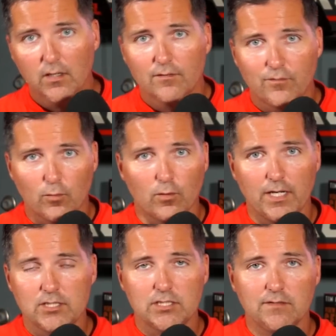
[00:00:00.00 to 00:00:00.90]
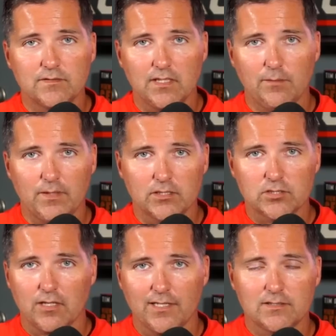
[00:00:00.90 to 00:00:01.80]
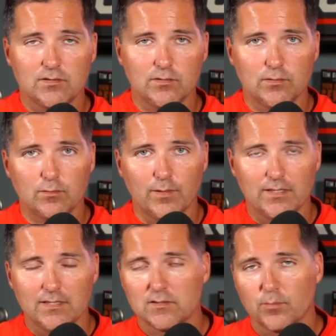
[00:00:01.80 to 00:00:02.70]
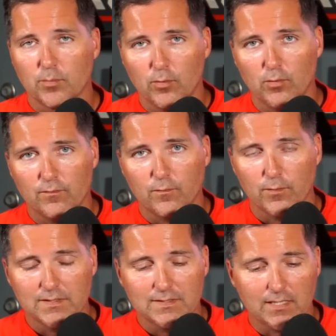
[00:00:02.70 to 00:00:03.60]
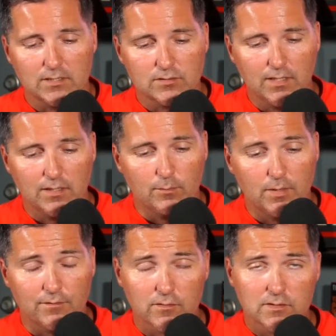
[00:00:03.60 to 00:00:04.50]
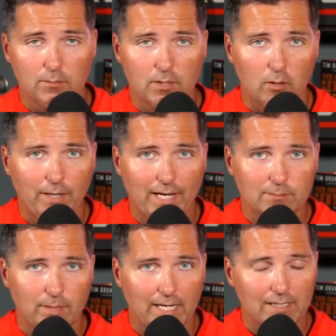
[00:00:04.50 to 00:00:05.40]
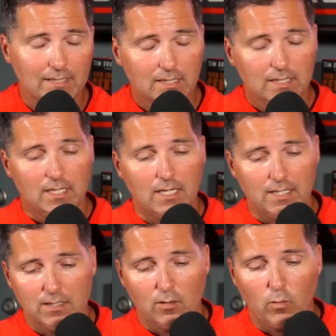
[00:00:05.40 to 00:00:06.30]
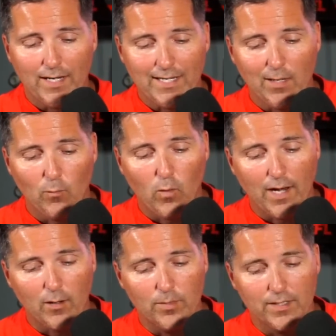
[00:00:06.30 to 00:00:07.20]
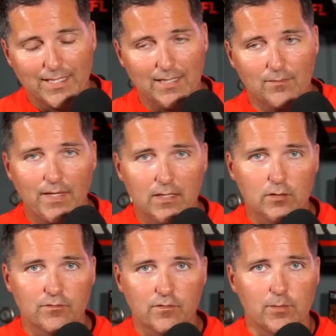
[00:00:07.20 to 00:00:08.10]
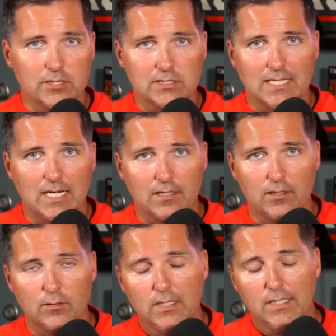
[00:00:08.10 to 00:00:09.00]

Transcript: for a Chiefs team that is trying to win the Super Bowl for the second straight year. be the first team to go back to back uh, in quite a while. But again, thank you for Mission Taco